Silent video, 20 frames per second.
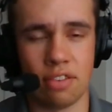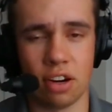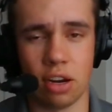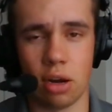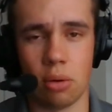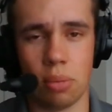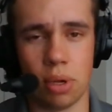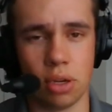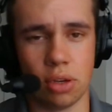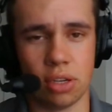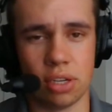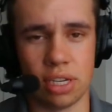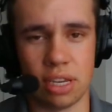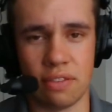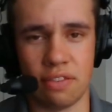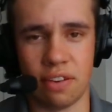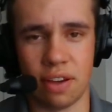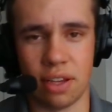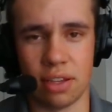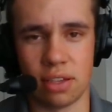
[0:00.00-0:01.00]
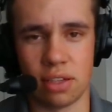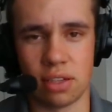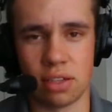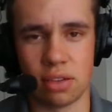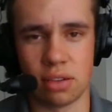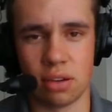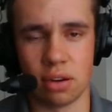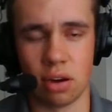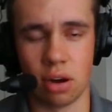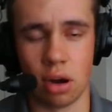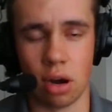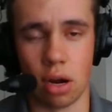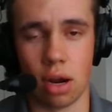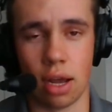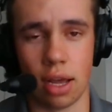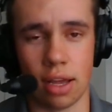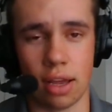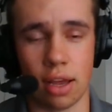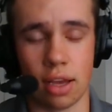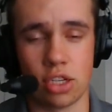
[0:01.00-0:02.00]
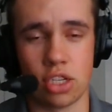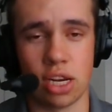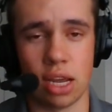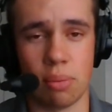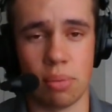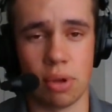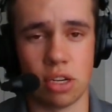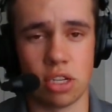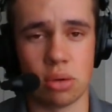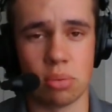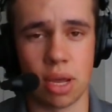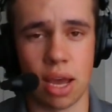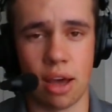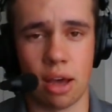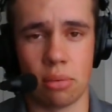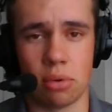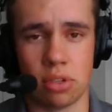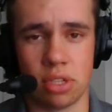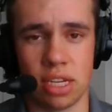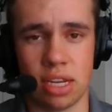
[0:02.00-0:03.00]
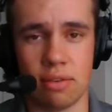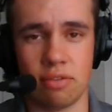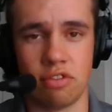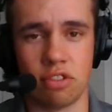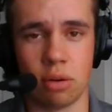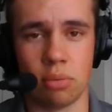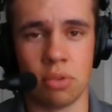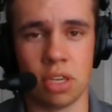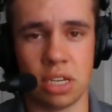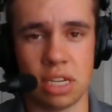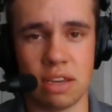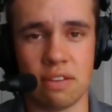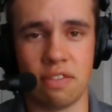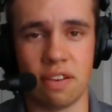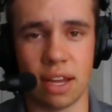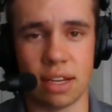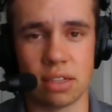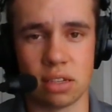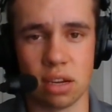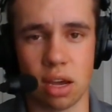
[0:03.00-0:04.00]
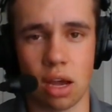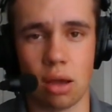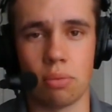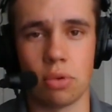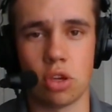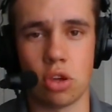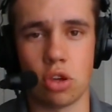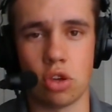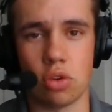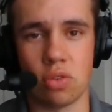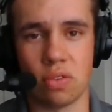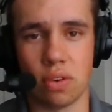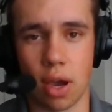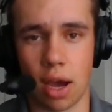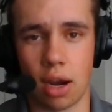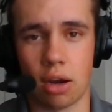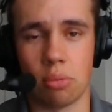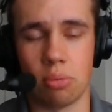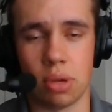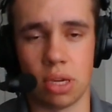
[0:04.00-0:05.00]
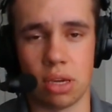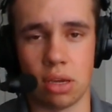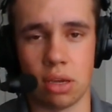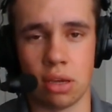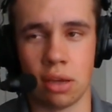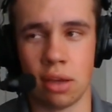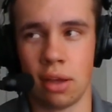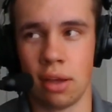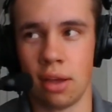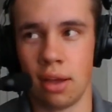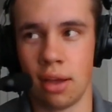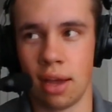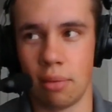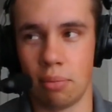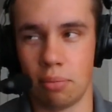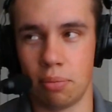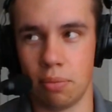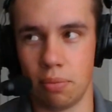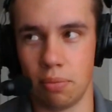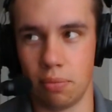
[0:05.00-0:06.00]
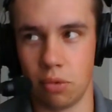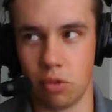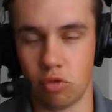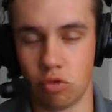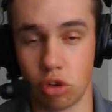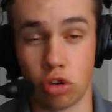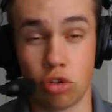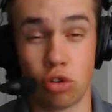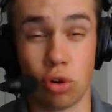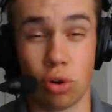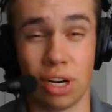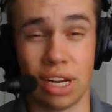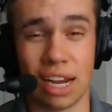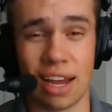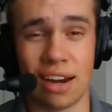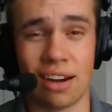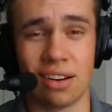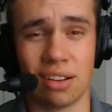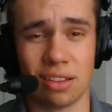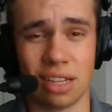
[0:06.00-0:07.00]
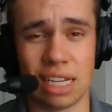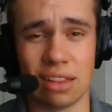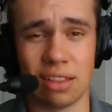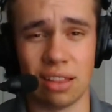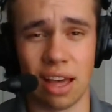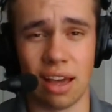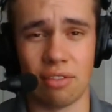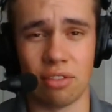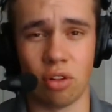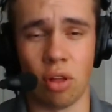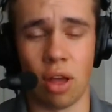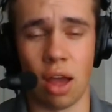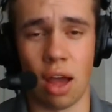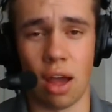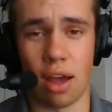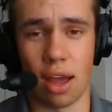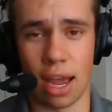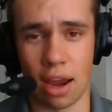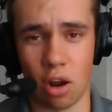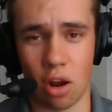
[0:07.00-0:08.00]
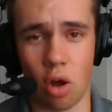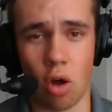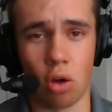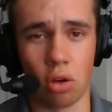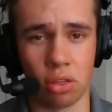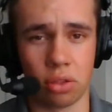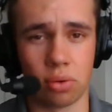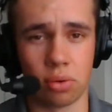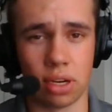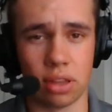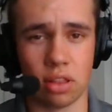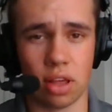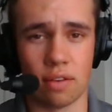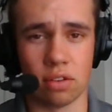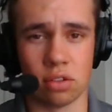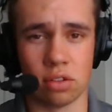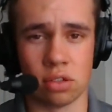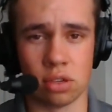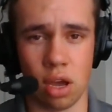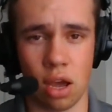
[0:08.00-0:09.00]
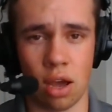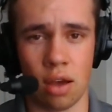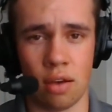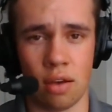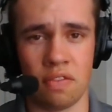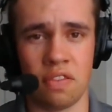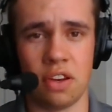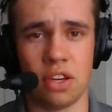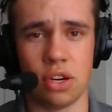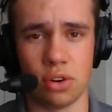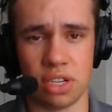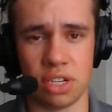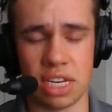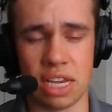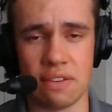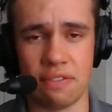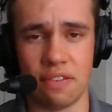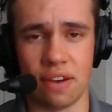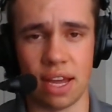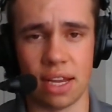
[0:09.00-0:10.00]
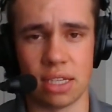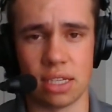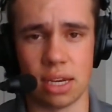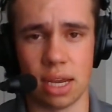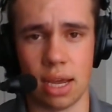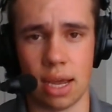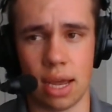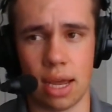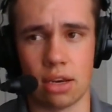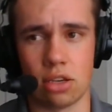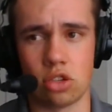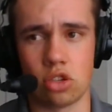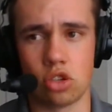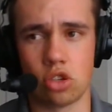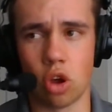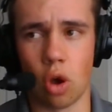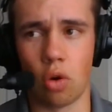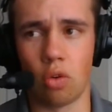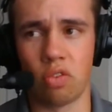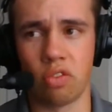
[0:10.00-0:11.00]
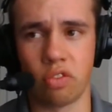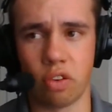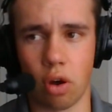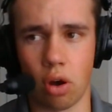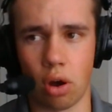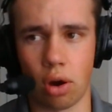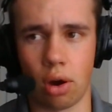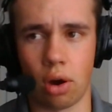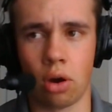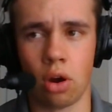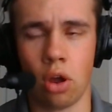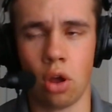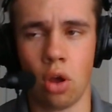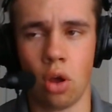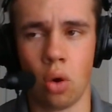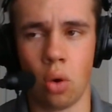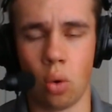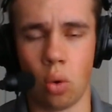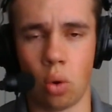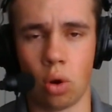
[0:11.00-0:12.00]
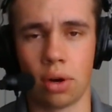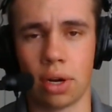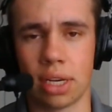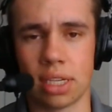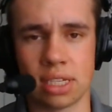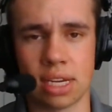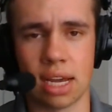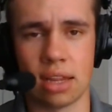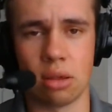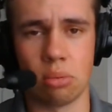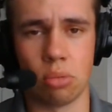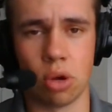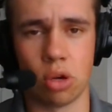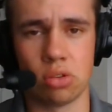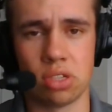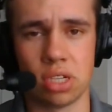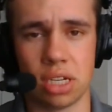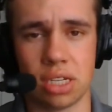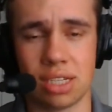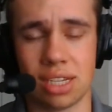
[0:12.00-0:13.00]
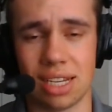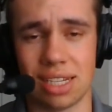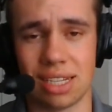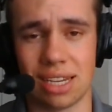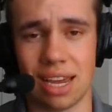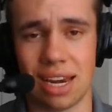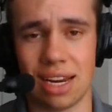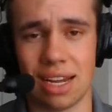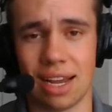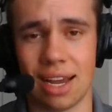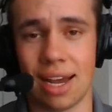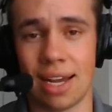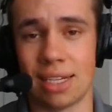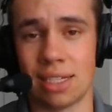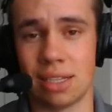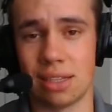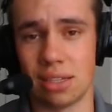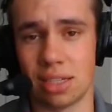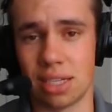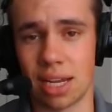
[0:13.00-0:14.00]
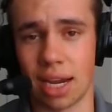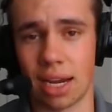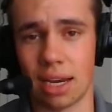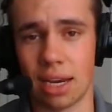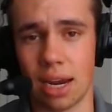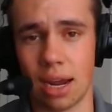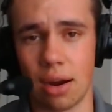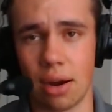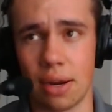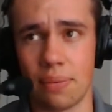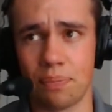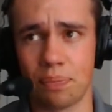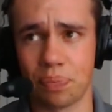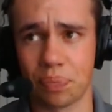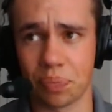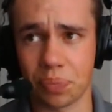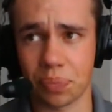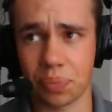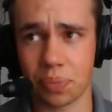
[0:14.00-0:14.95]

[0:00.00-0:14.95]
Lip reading: if you're going to build a defense or a championship caliber team from the defense up, you've got to be recruiting at an elite level at all three levels of your defense. And so far, Oregon's had the most success getting guys in the secondary.